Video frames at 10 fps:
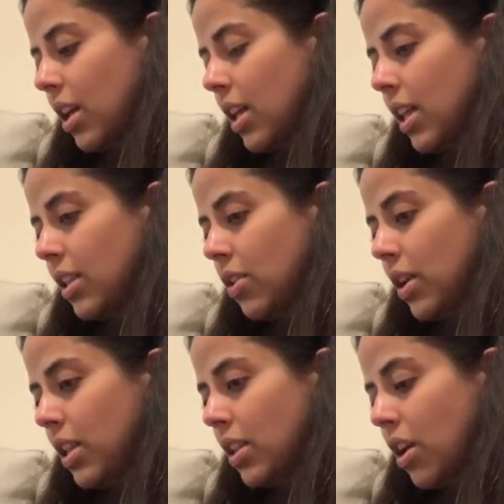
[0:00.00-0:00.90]
Hello,
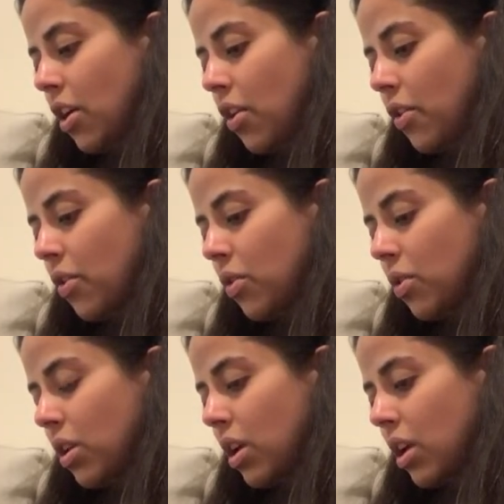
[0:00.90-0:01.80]

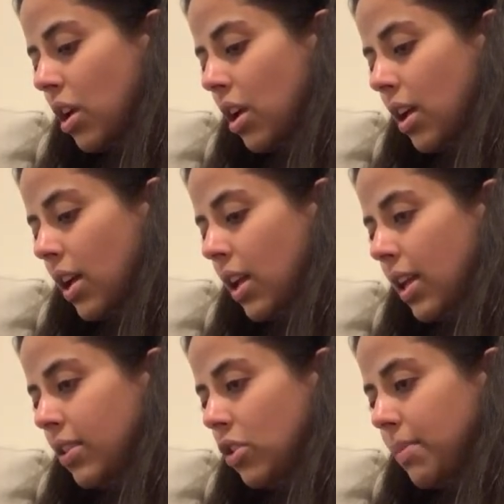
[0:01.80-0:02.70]
hello.
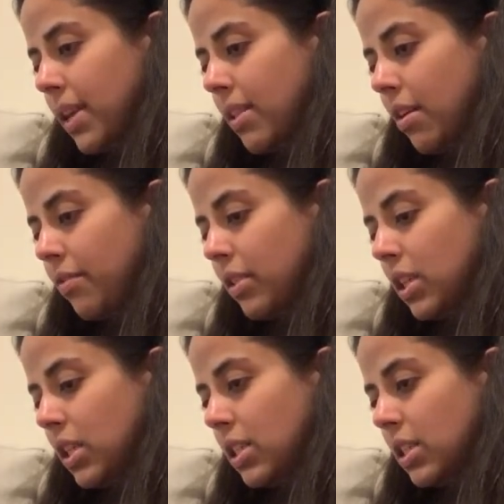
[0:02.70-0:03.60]
Hello, my
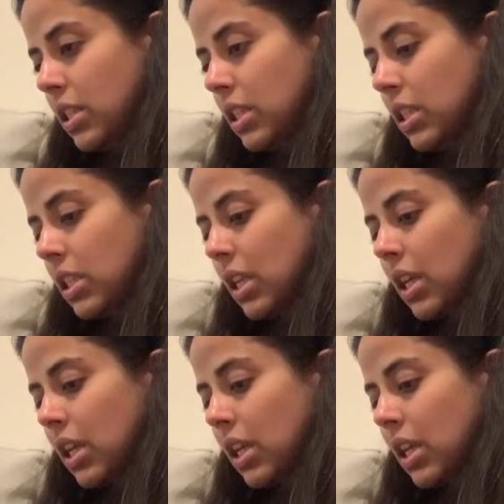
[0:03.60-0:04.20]
lovelies.